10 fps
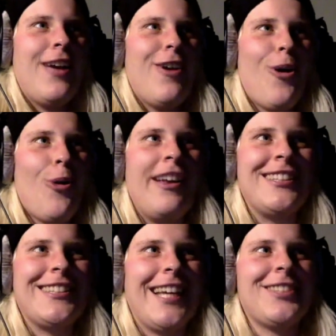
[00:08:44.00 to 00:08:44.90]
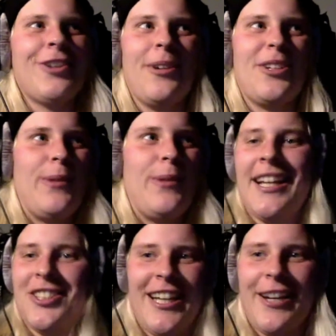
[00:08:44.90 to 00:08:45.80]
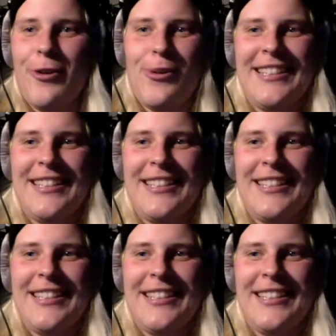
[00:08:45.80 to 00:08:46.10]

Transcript: always like so much weird shit always